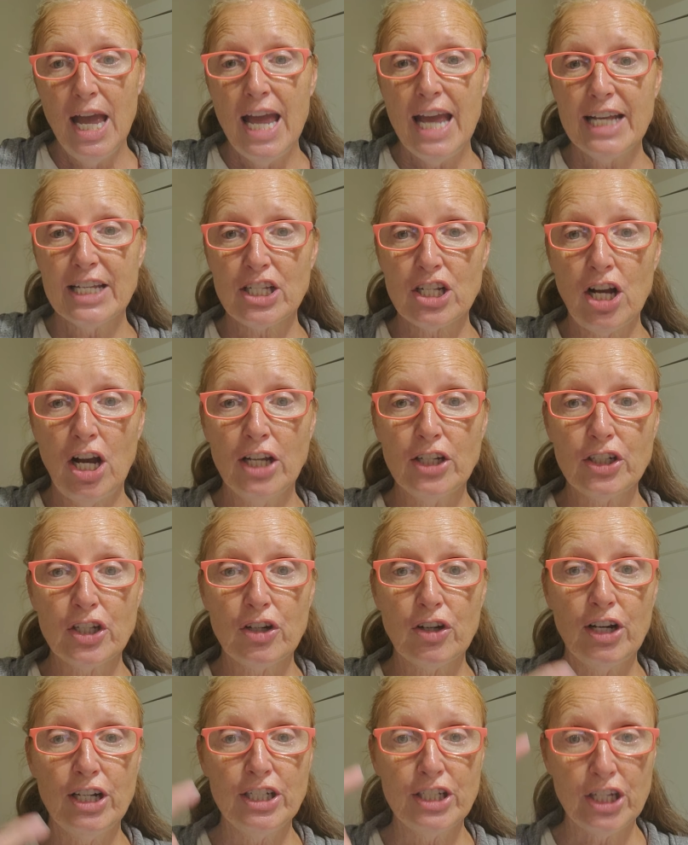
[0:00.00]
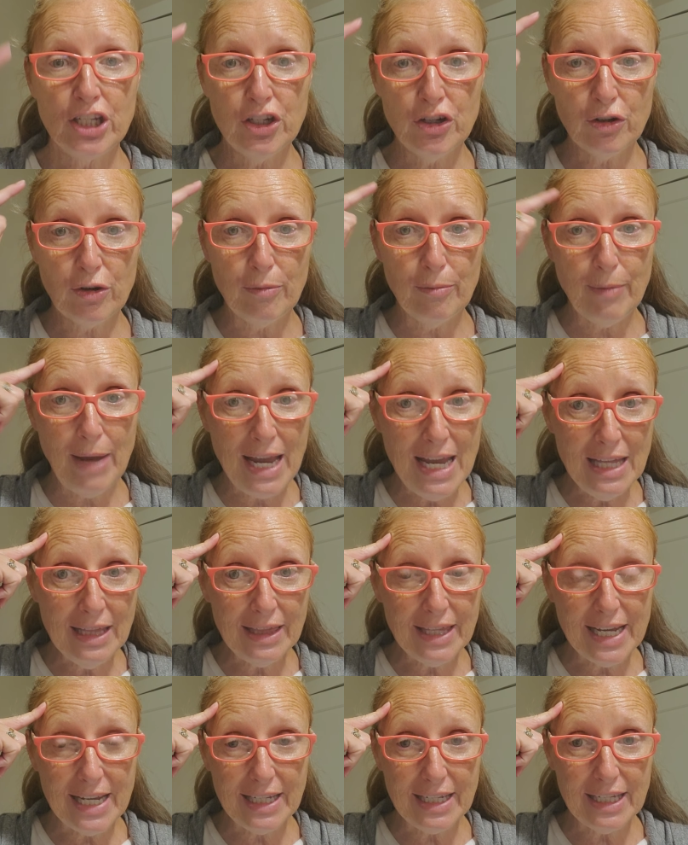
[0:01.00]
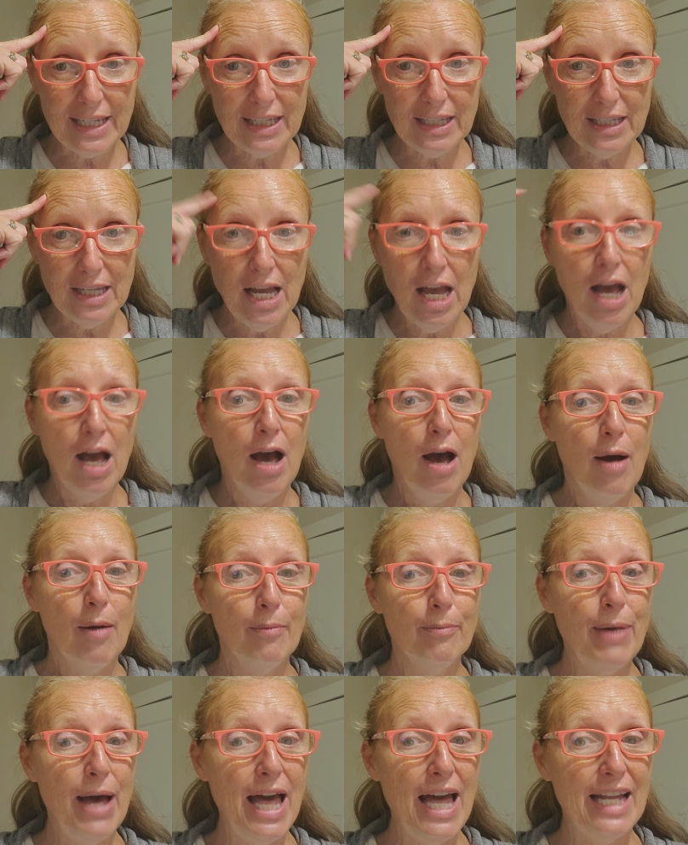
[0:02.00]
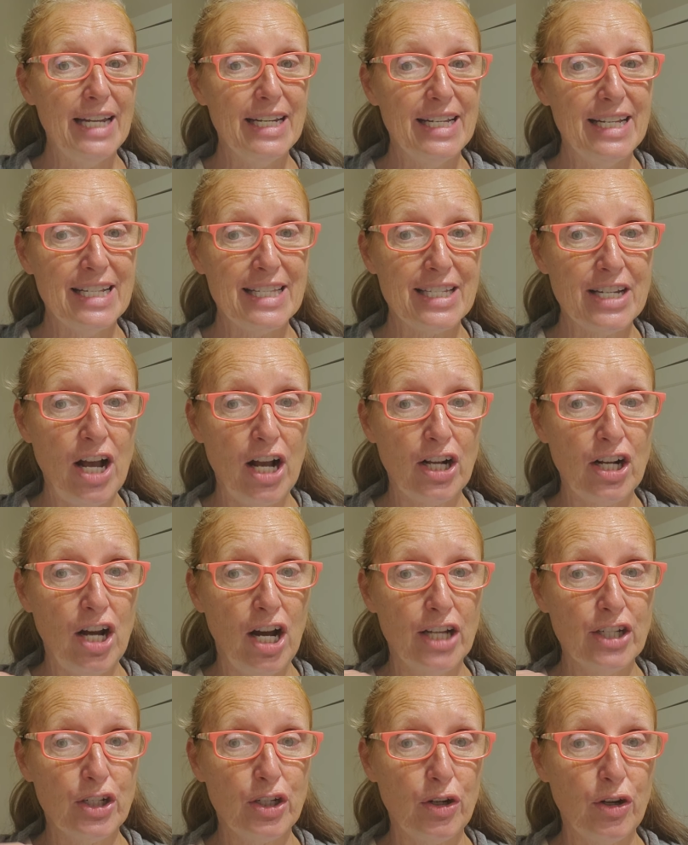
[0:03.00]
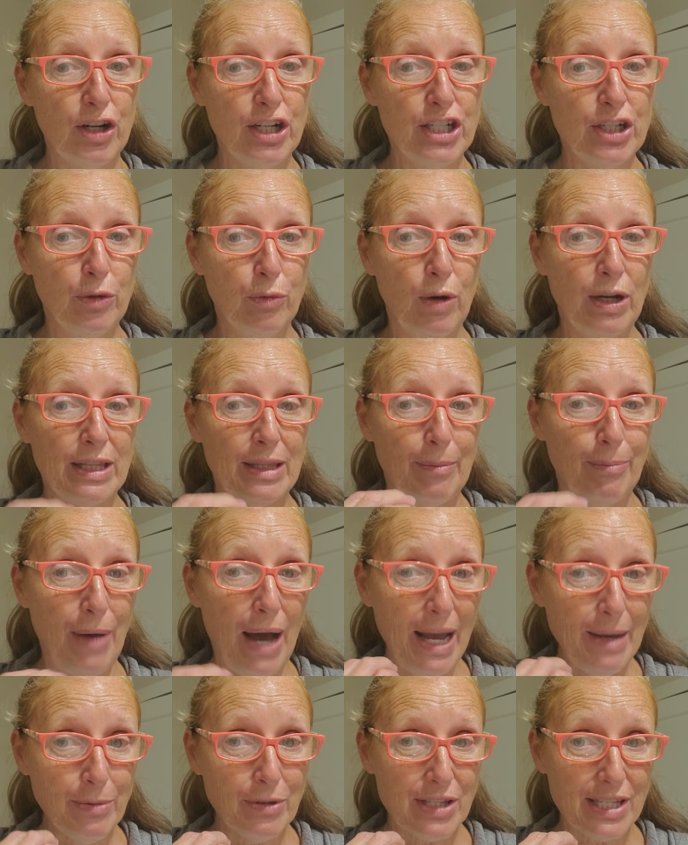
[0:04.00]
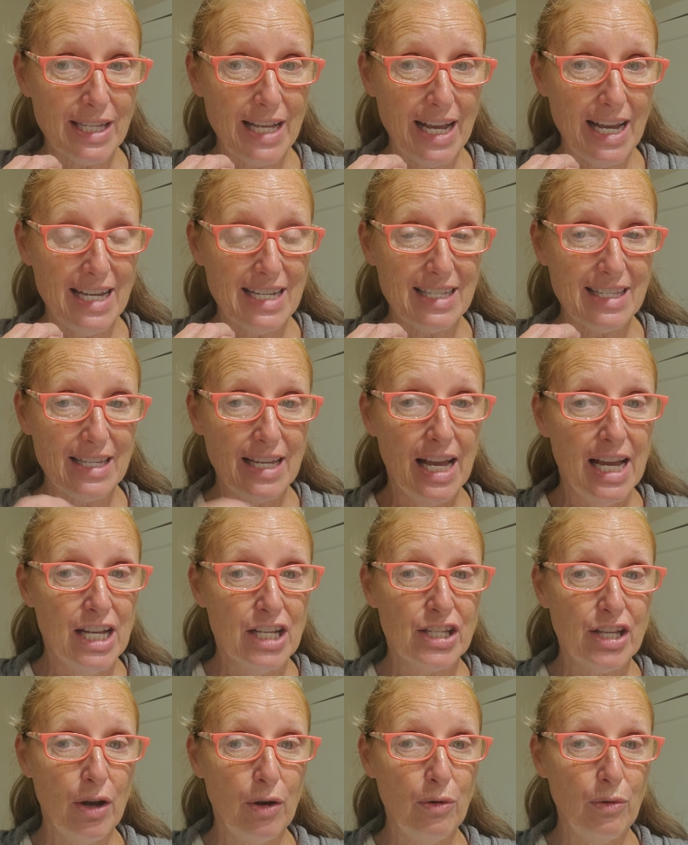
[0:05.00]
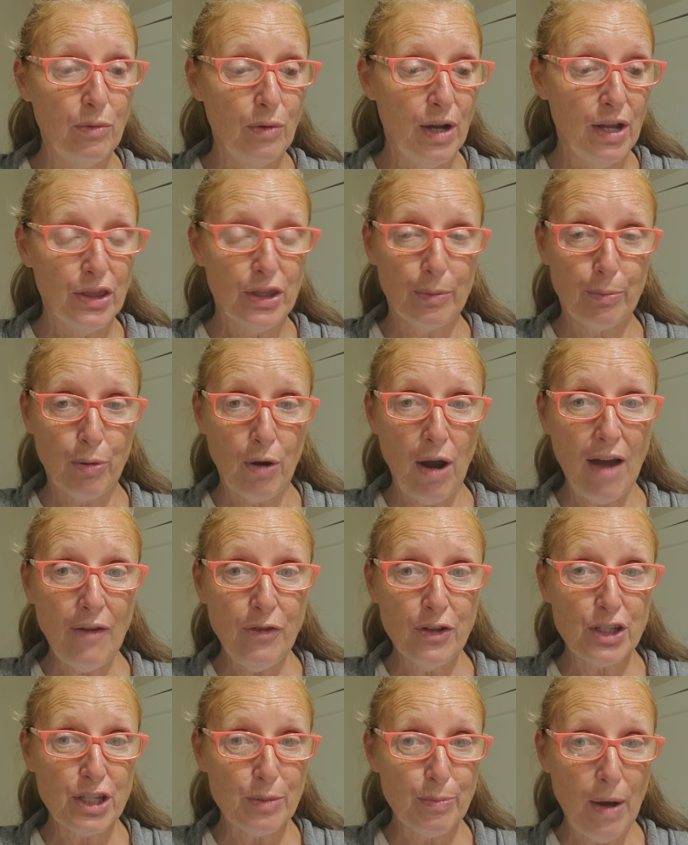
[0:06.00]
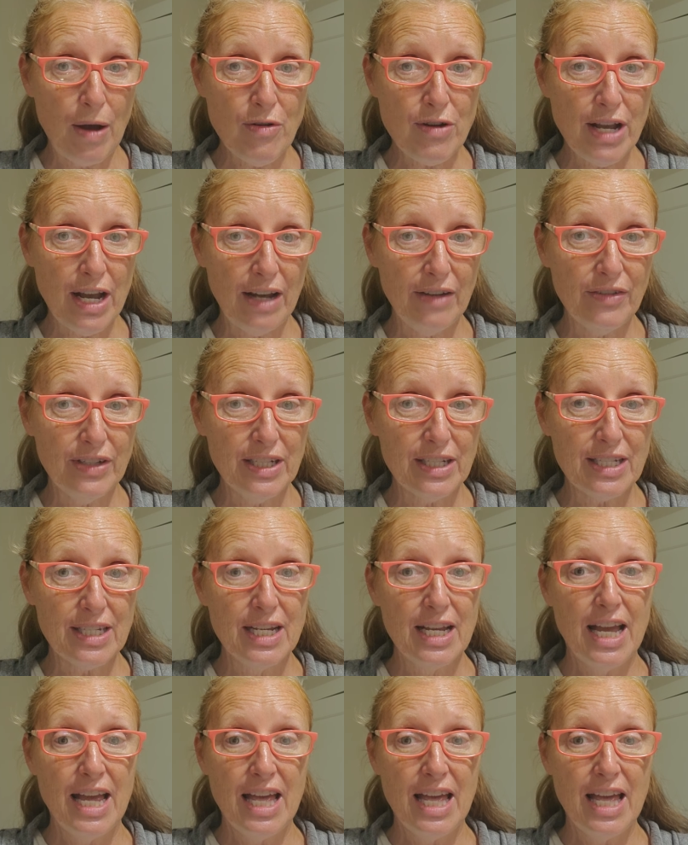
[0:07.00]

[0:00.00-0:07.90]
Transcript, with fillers: It's contrary to your man thinking, but it's not contrary to what the Bible says. So the prophet spoke of it.